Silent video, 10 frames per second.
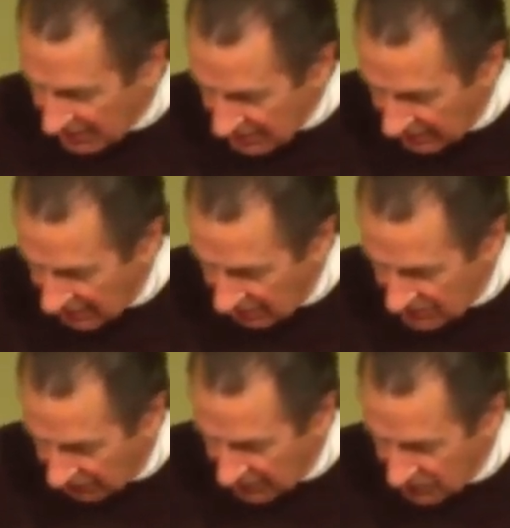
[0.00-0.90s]
the leaders
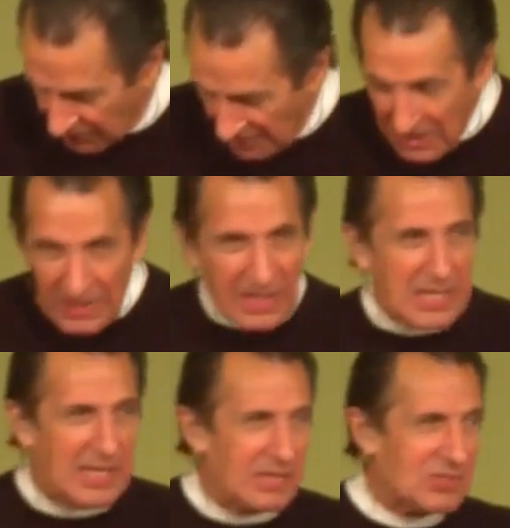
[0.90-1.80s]
of Israel, and he,
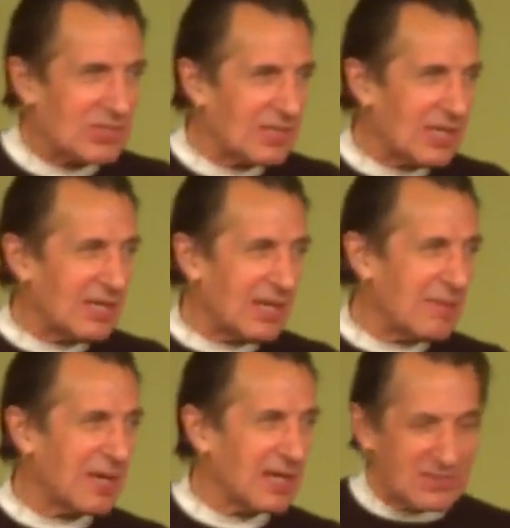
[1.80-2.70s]
gets, he, he
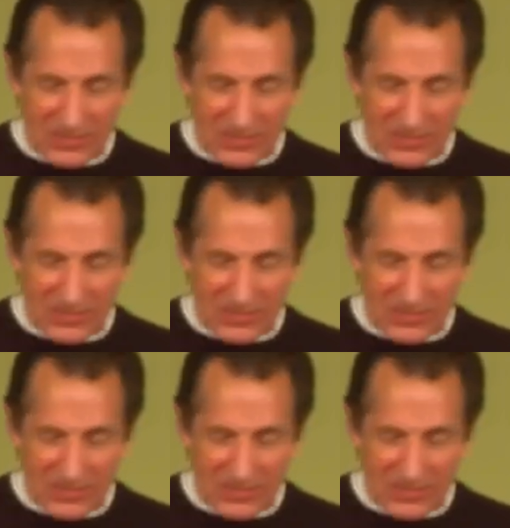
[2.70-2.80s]
begins to